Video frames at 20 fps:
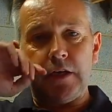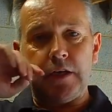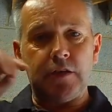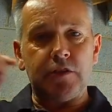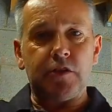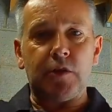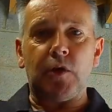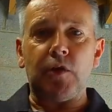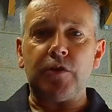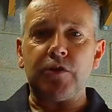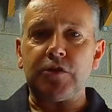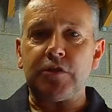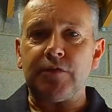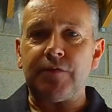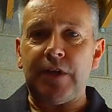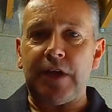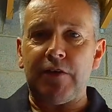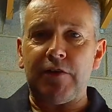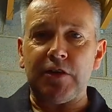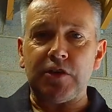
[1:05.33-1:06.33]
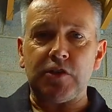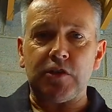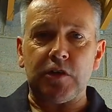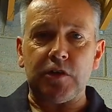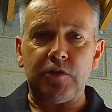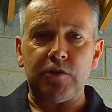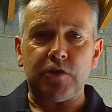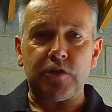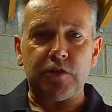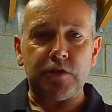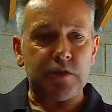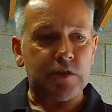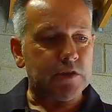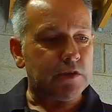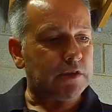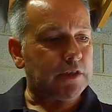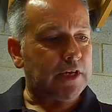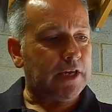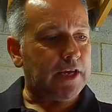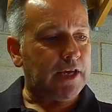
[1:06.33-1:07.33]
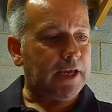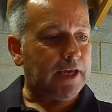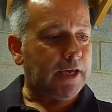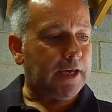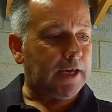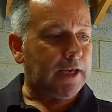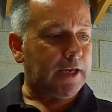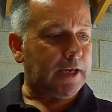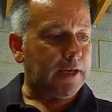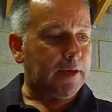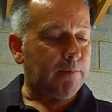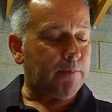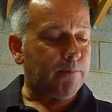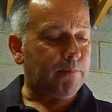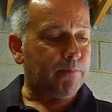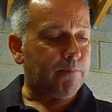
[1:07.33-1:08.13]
So I looked at various solutions as